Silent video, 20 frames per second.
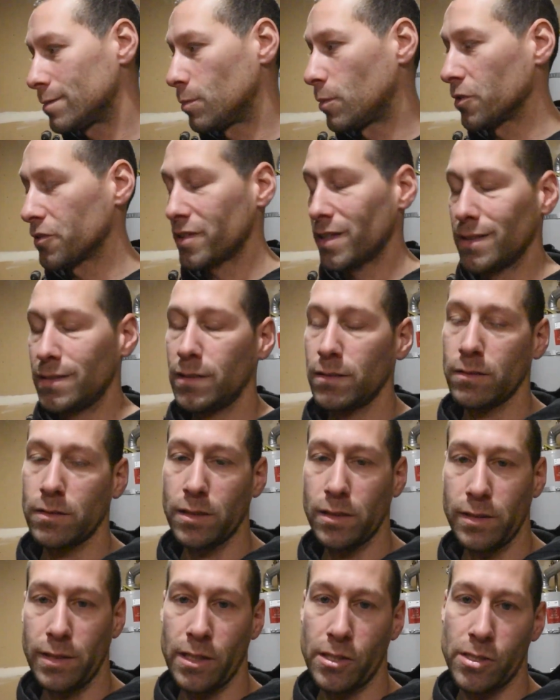the most ideal
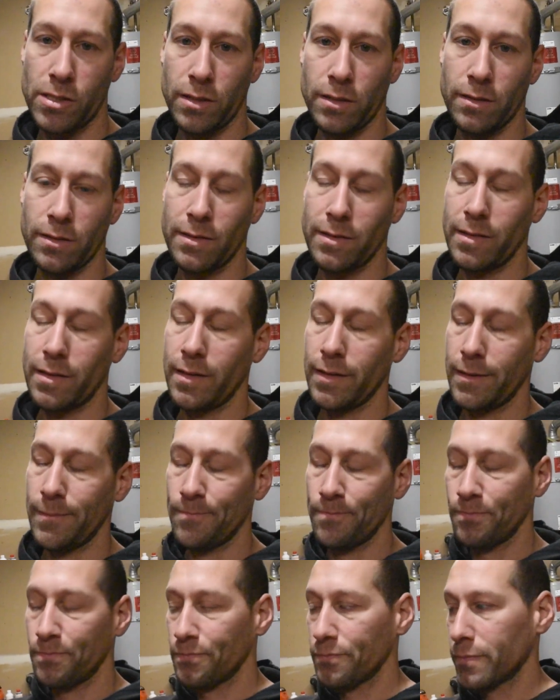conditions.
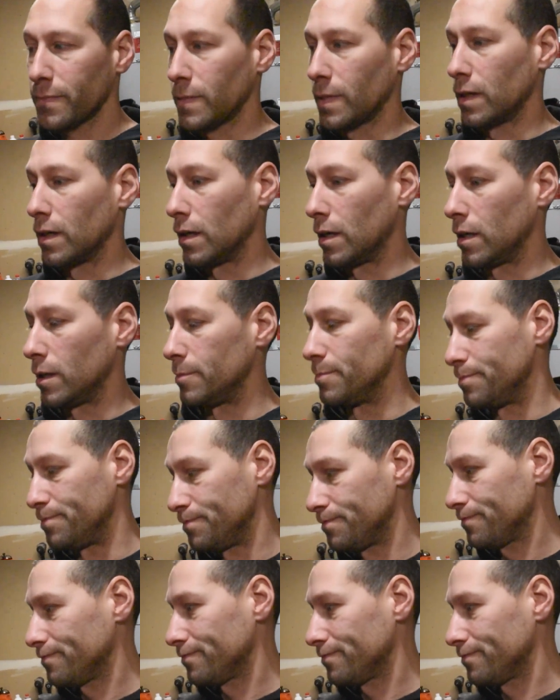Again,